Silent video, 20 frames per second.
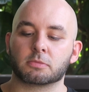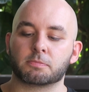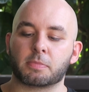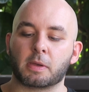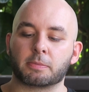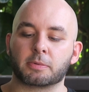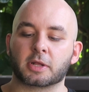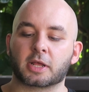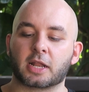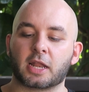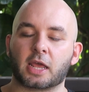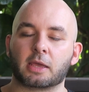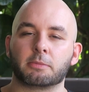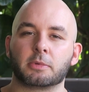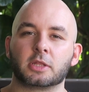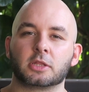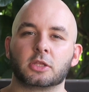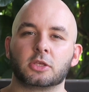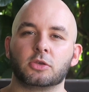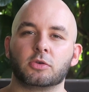people are
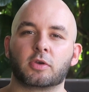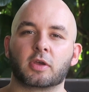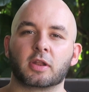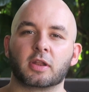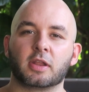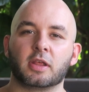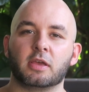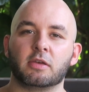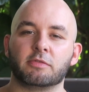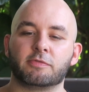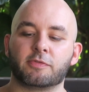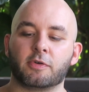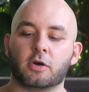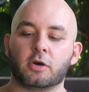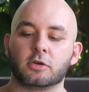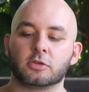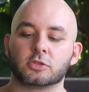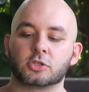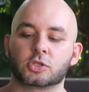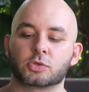claiming that you can live
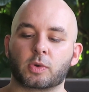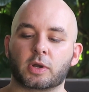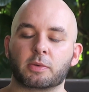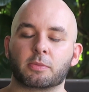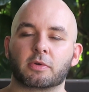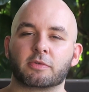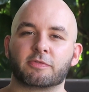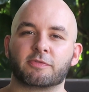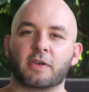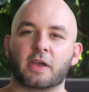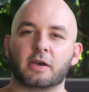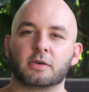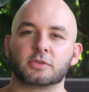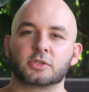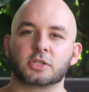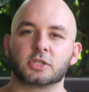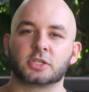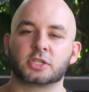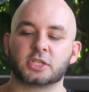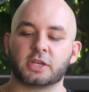on
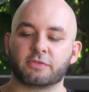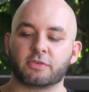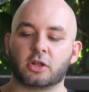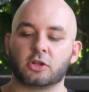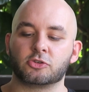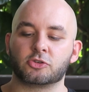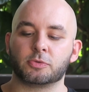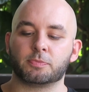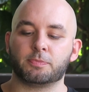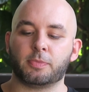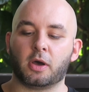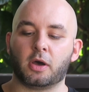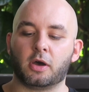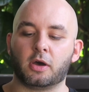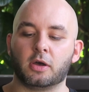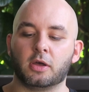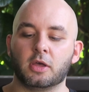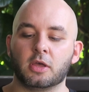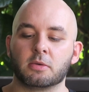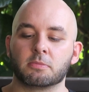21,700
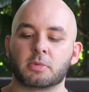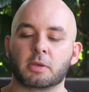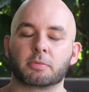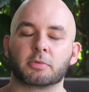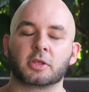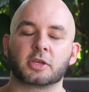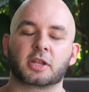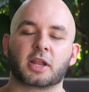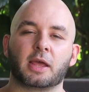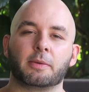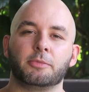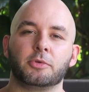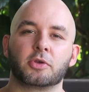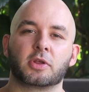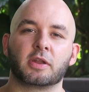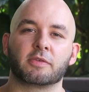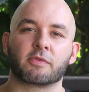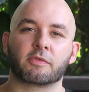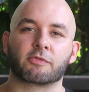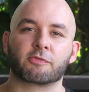baht. People that are claiming you
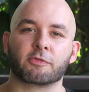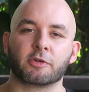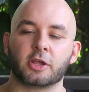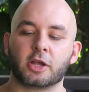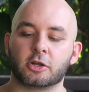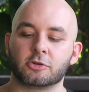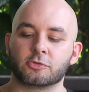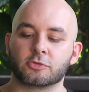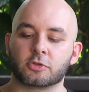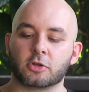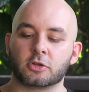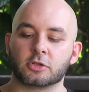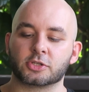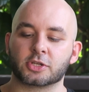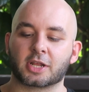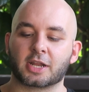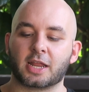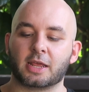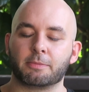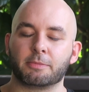can live on
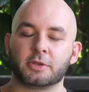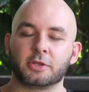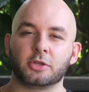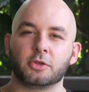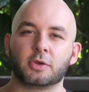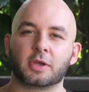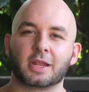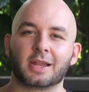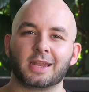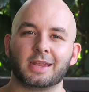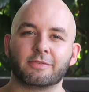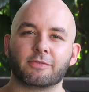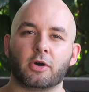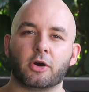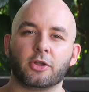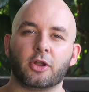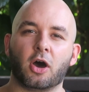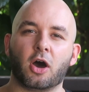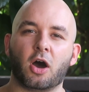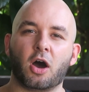$300 are claiming you can live
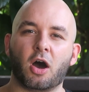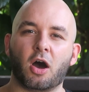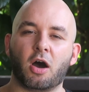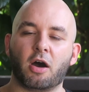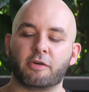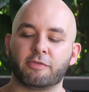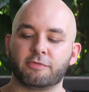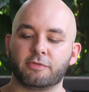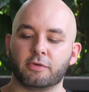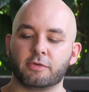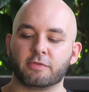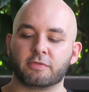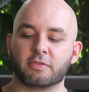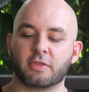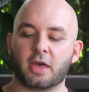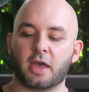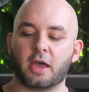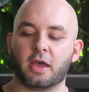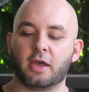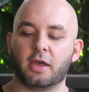on half of
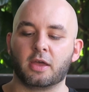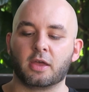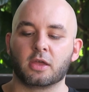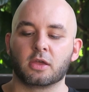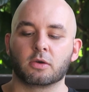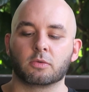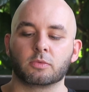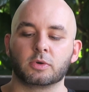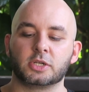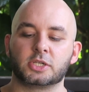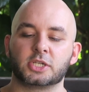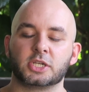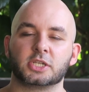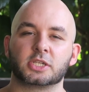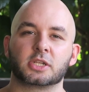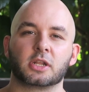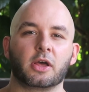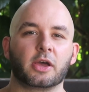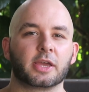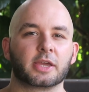that, which
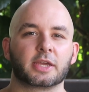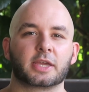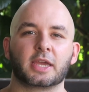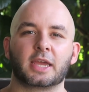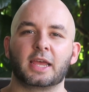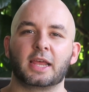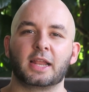is like